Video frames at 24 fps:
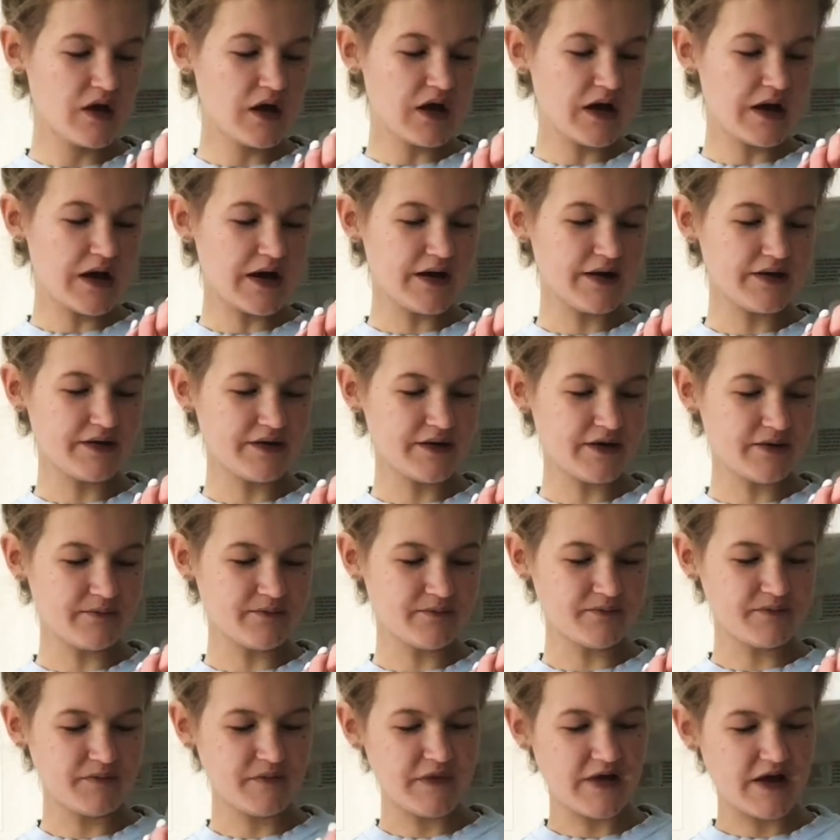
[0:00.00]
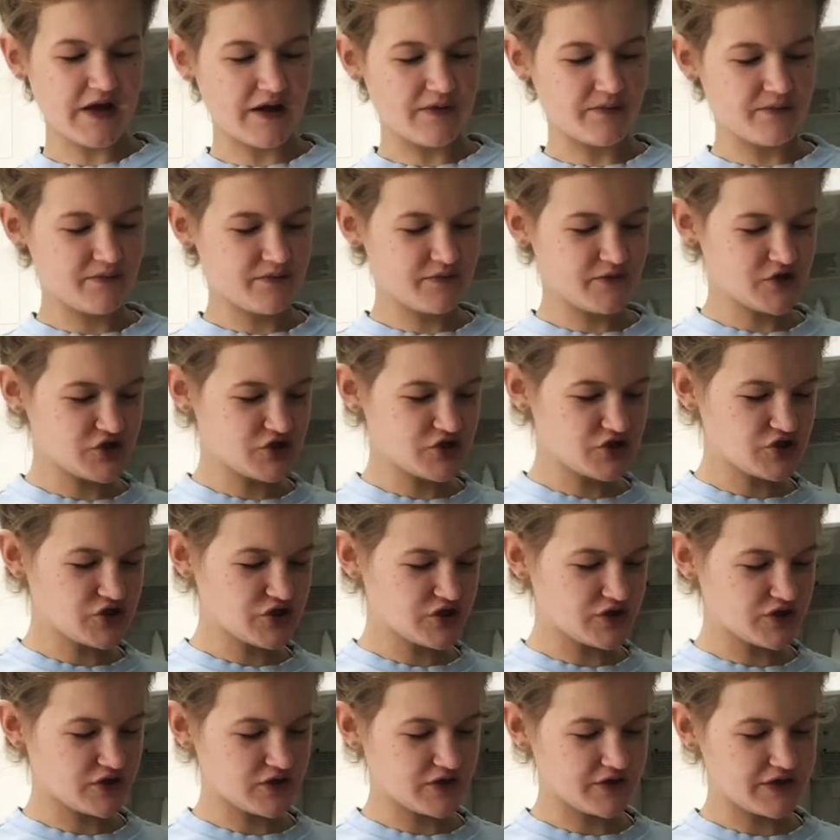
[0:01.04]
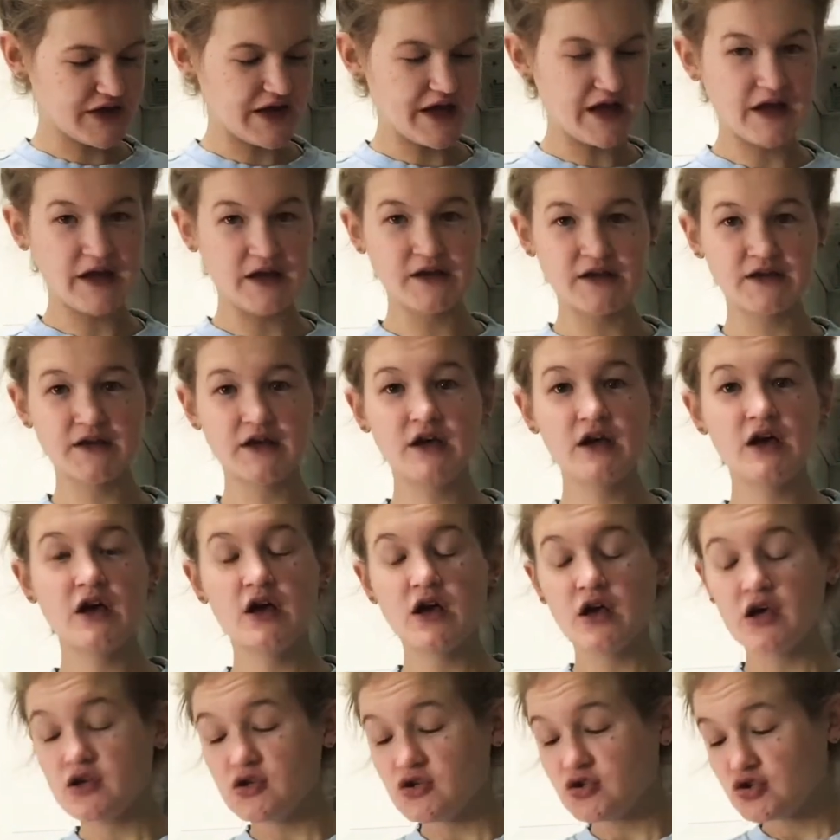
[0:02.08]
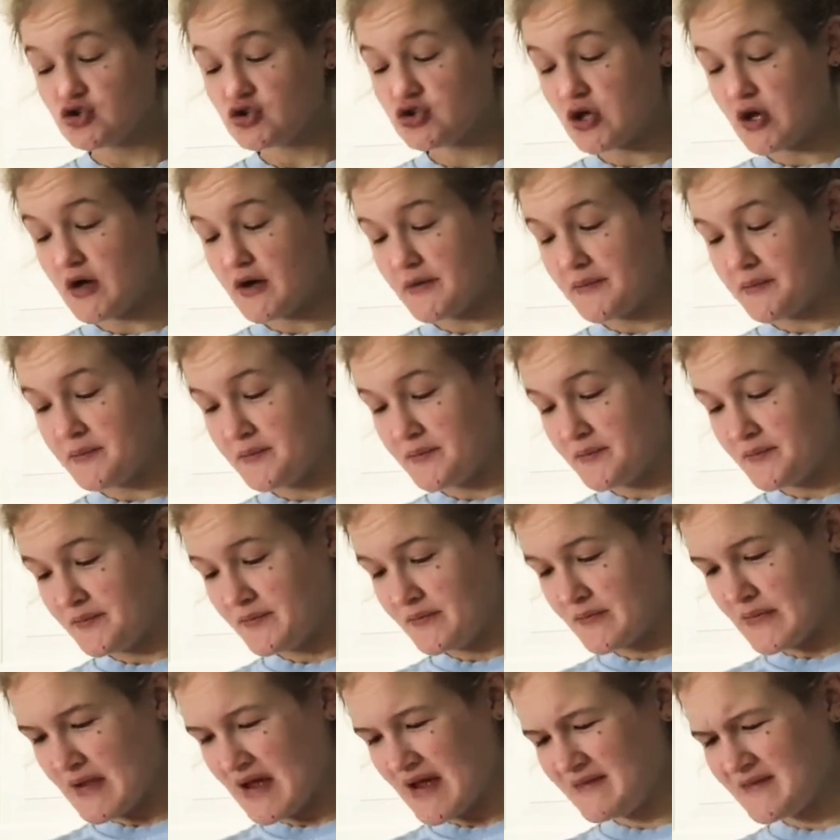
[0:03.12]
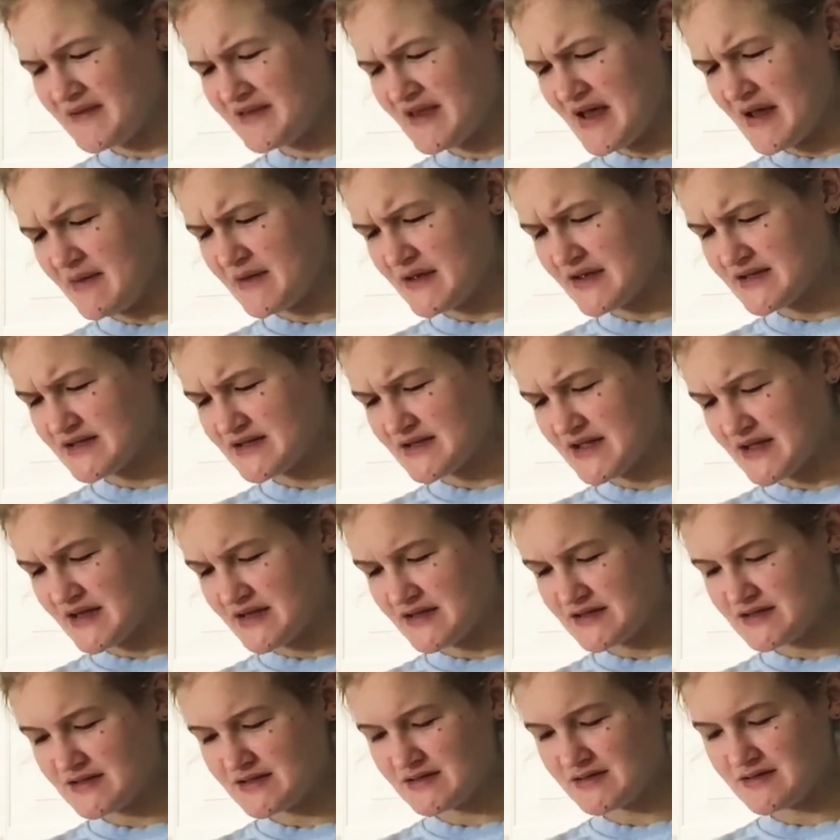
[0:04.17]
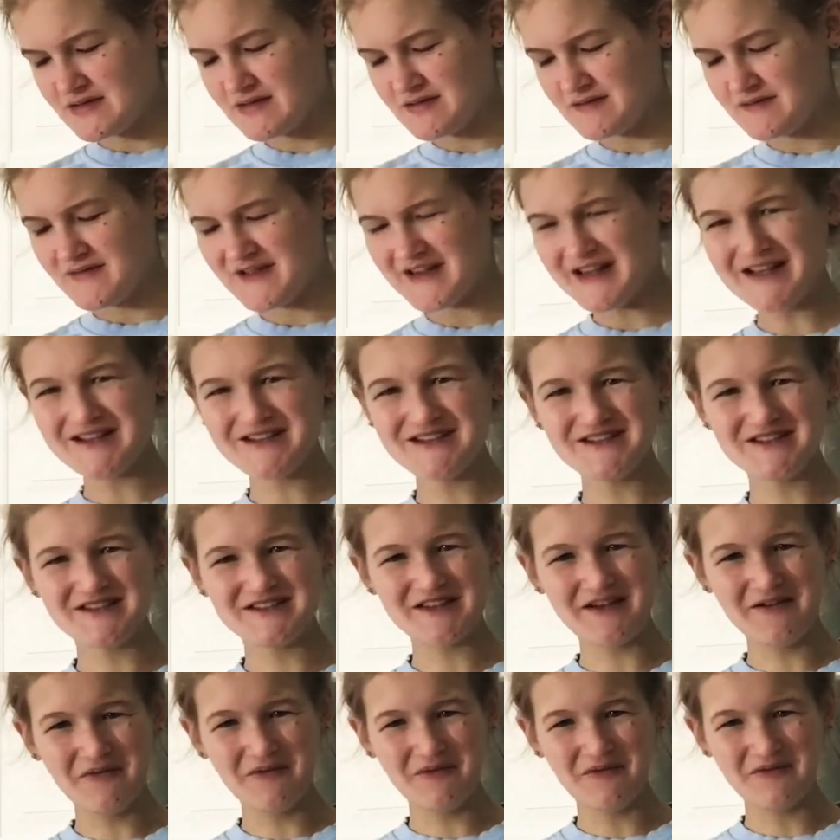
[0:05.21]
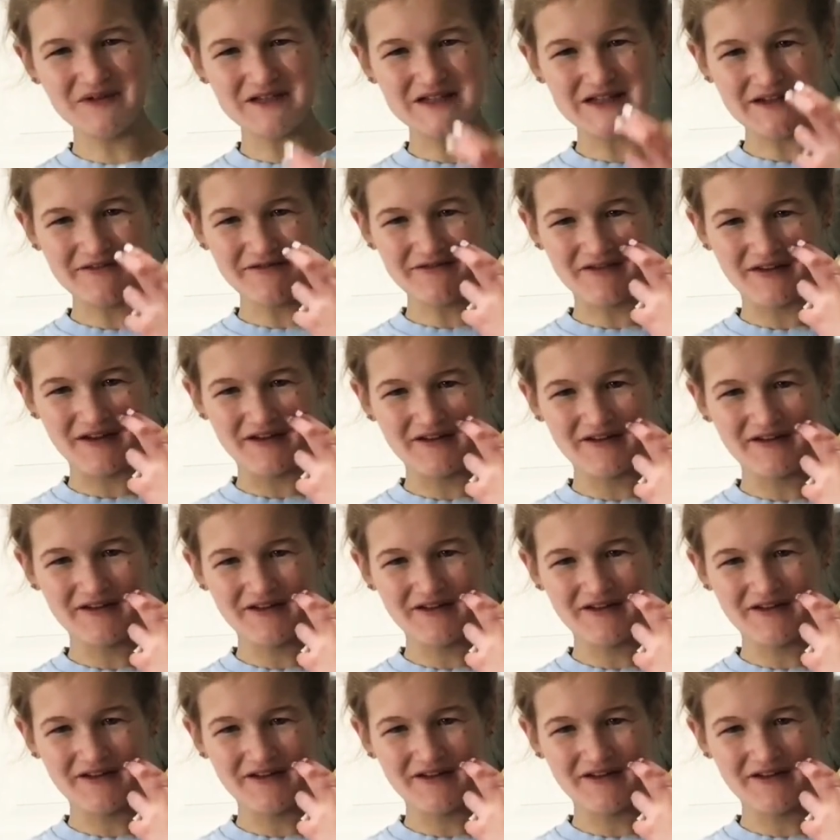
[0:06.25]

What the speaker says: I don't know, yeah, sugar caned. So, I mean, that makes sense, but that's just so different.